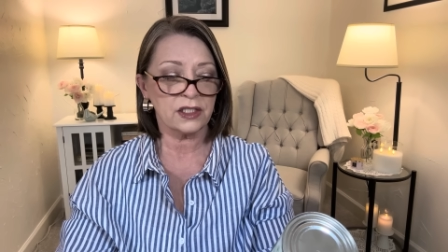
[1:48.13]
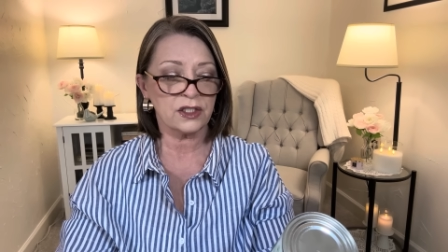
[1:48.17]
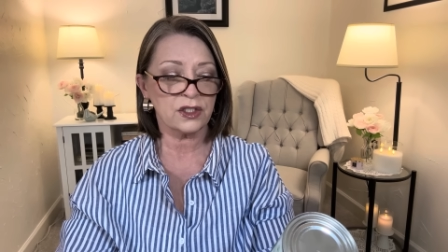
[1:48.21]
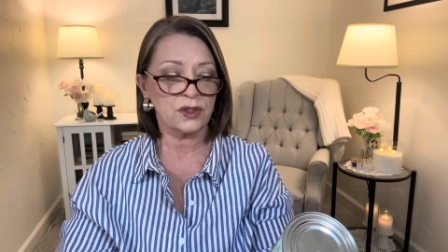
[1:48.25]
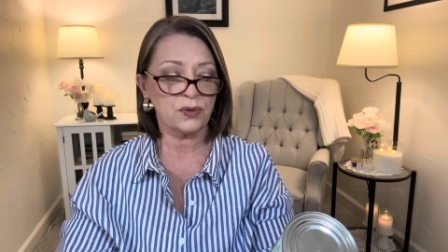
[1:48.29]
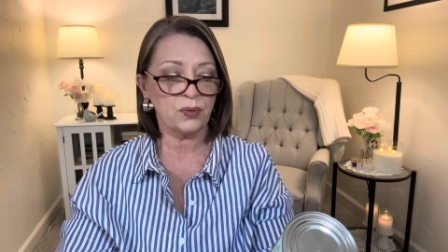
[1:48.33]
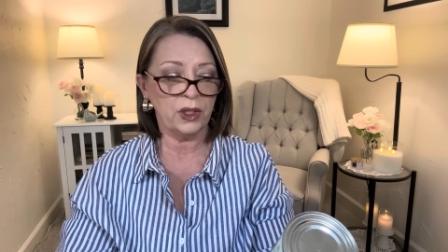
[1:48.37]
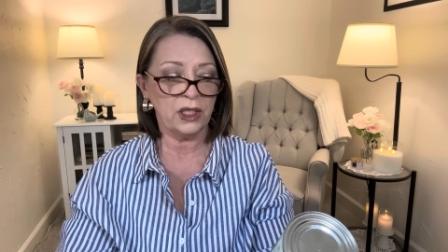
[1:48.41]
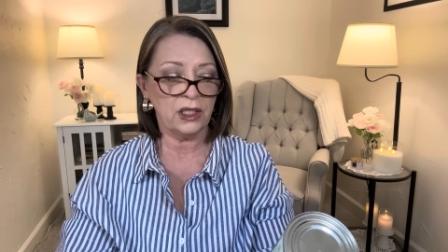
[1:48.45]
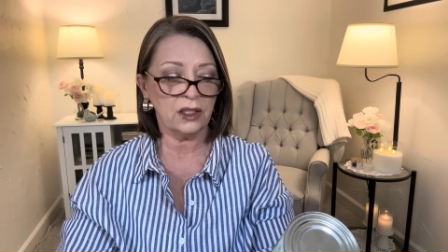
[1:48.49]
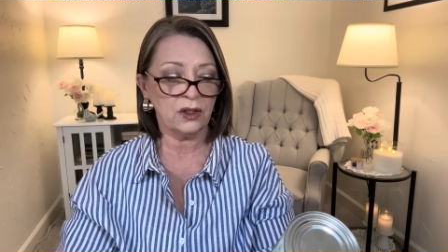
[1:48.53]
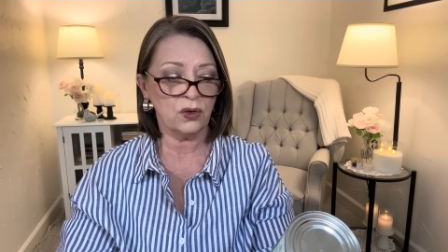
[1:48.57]

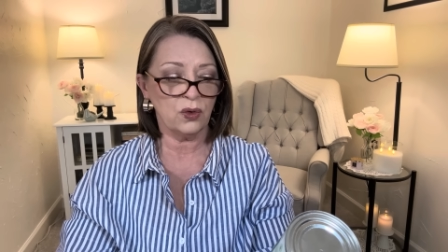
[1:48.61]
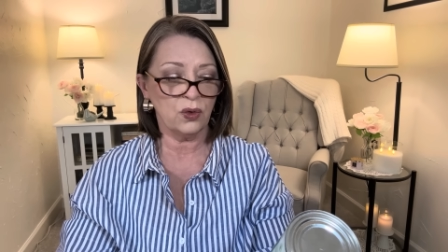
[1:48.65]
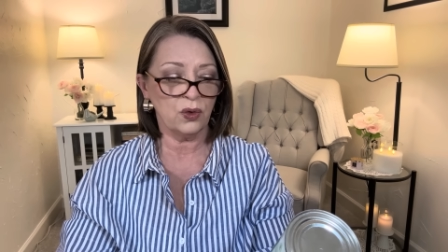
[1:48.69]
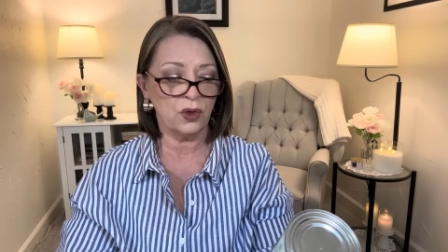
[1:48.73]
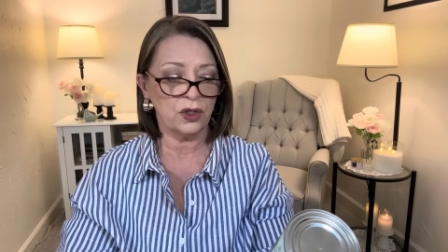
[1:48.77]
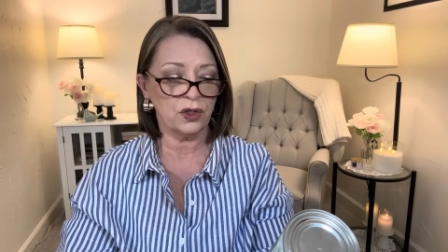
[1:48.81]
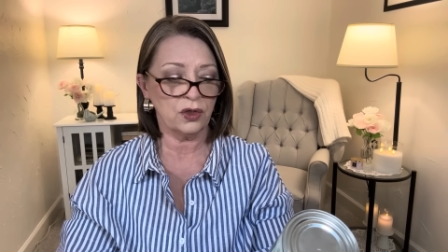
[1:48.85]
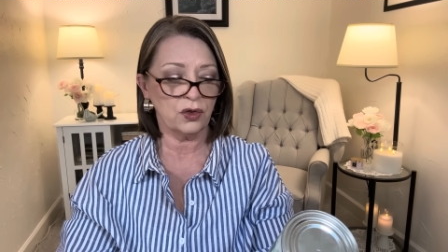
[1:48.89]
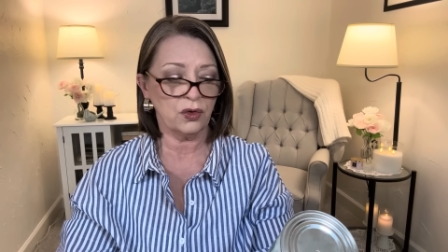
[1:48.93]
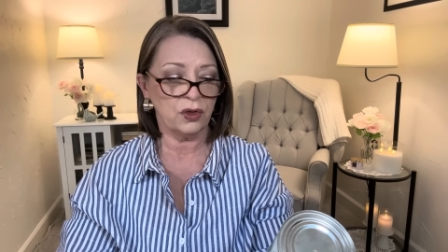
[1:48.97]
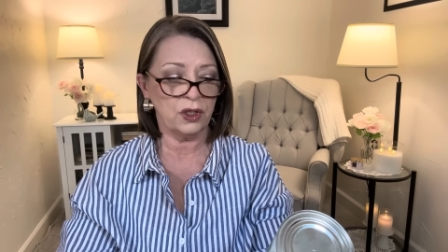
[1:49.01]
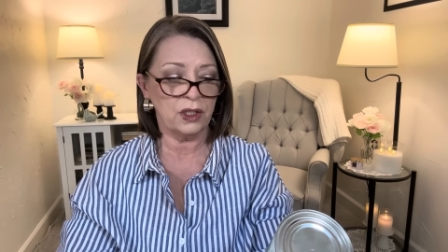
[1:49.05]
Sweet
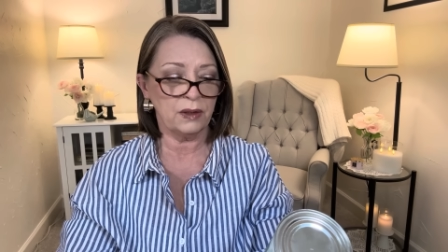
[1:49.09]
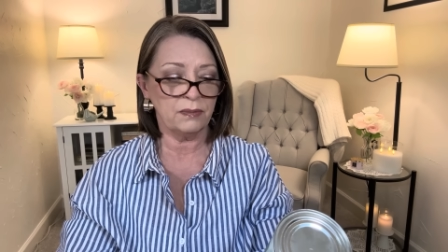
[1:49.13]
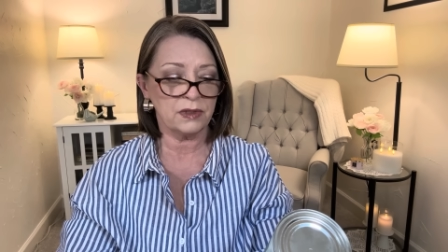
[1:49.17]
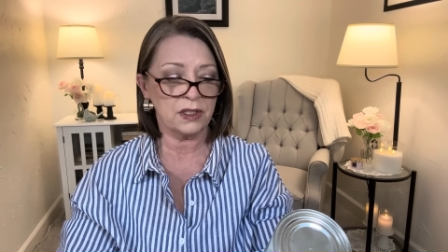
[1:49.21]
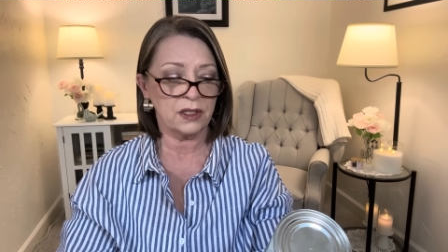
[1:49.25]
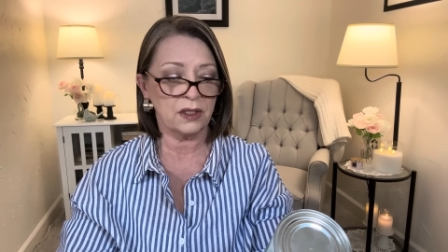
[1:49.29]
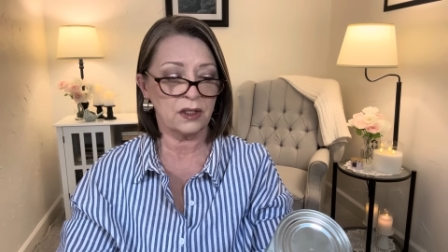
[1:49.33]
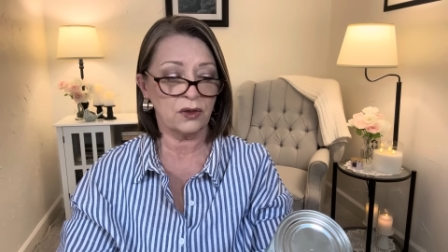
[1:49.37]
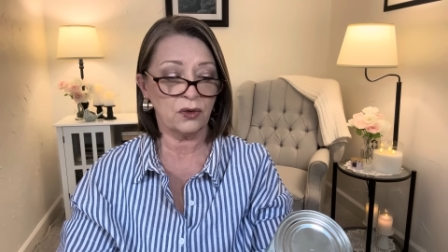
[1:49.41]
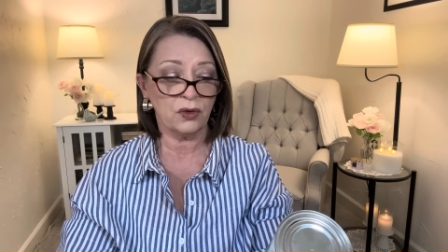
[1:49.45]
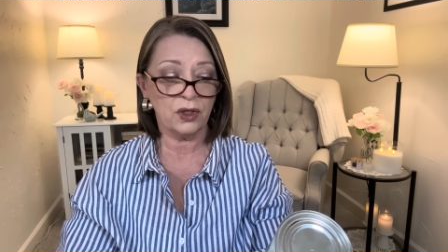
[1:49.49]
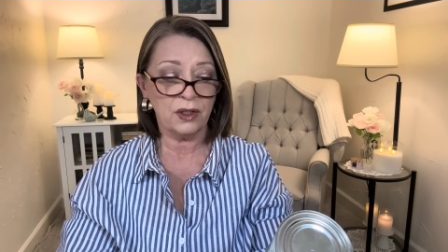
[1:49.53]
Corn Cream,
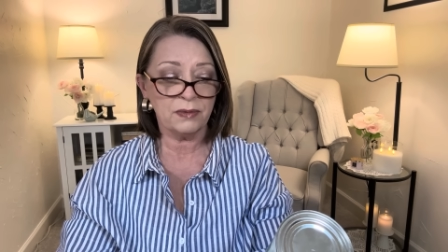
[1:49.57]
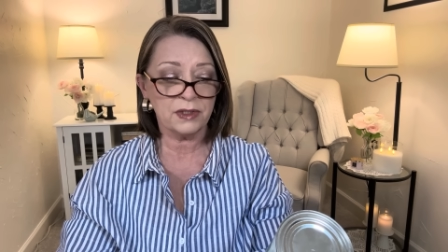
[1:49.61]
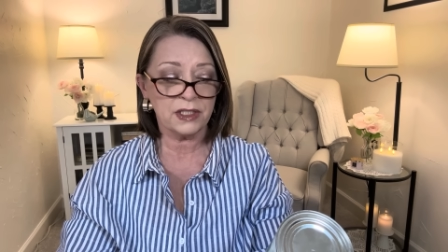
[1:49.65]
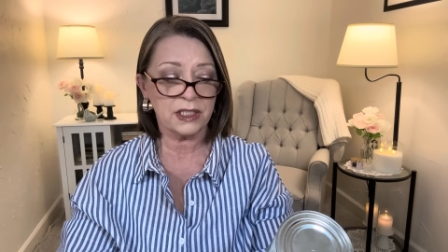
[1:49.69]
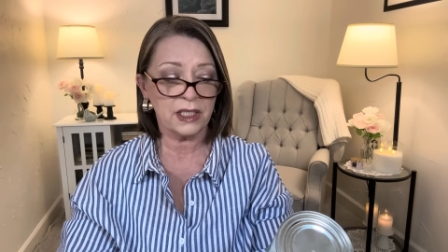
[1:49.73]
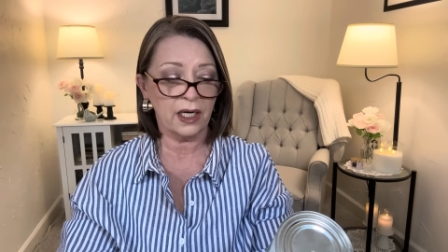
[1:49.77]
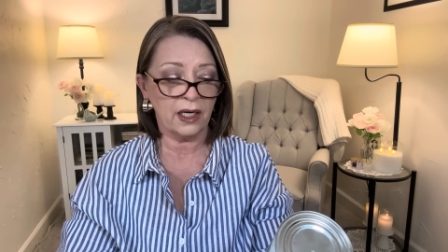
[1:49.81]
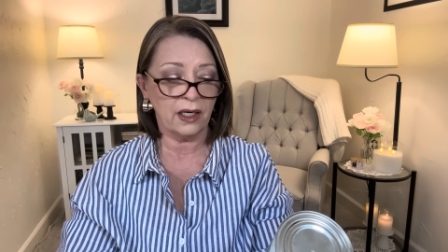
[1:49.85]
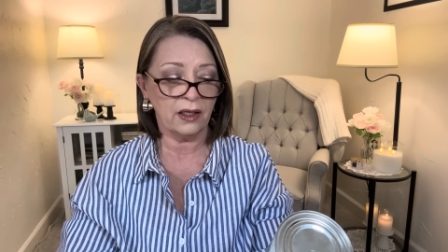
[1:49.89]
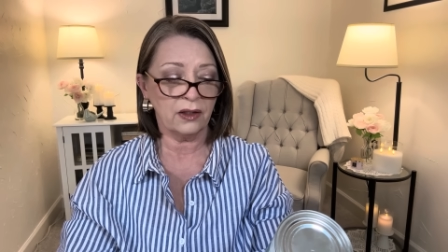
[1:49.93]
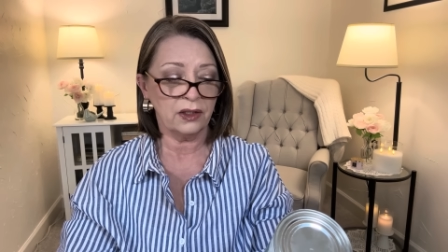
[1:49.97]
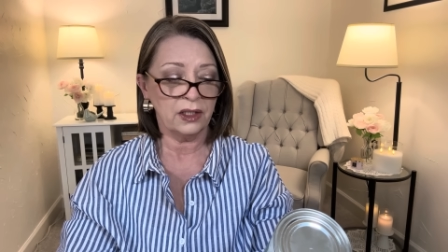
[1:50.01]
cream
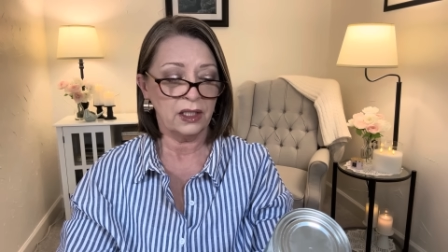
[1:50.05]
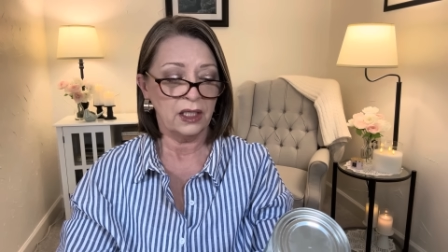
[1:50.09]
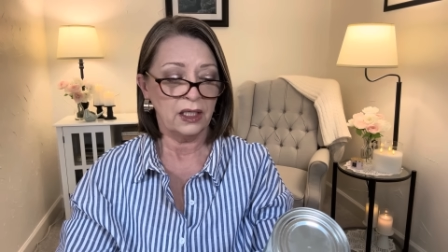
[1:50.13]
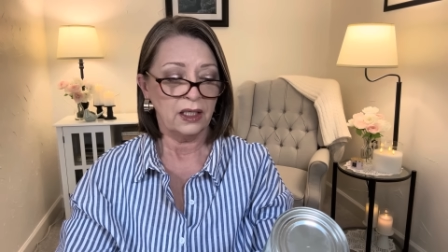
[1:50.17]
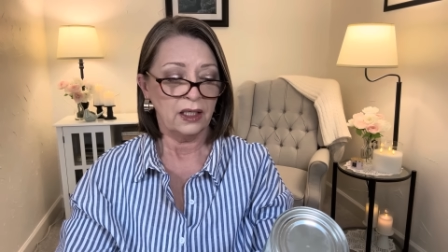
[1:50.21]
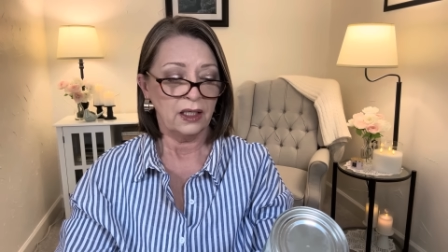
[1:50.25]
Style,